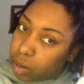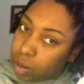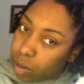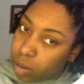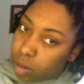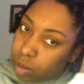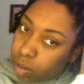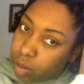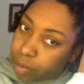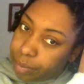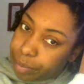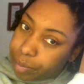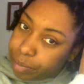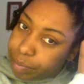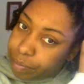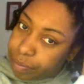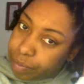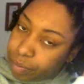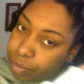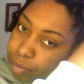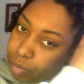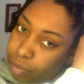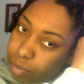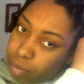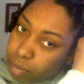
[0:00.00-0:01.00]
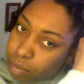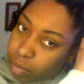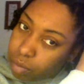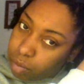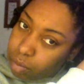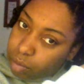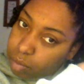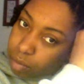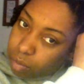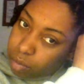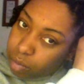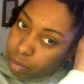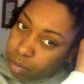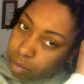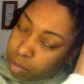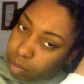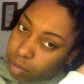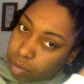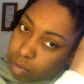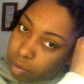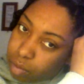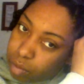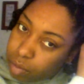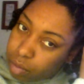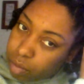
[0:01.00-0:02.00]
And I'm just taking them out.
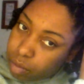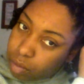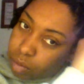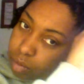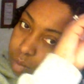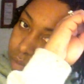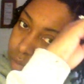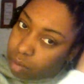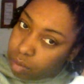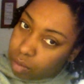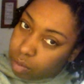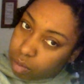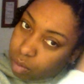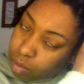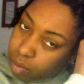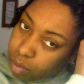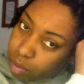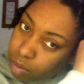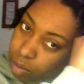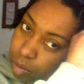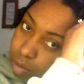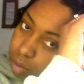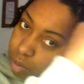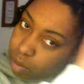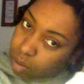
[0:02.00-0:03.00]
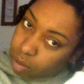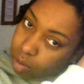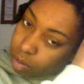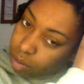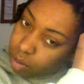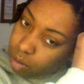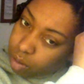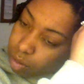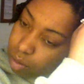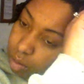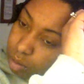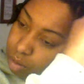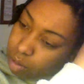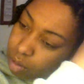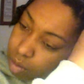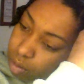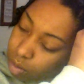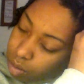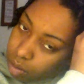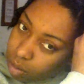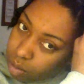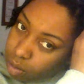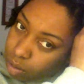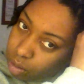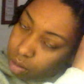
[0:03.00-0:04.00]
I'm actually really slowing down,
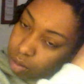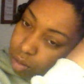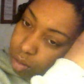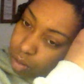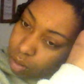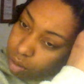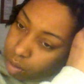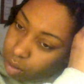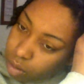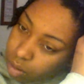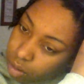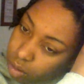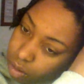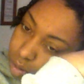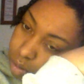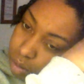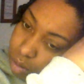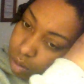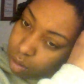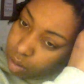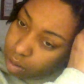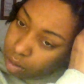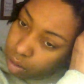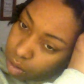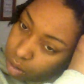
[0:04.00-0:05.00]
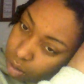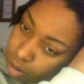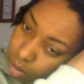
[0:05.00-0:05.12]
making sure I'm not causing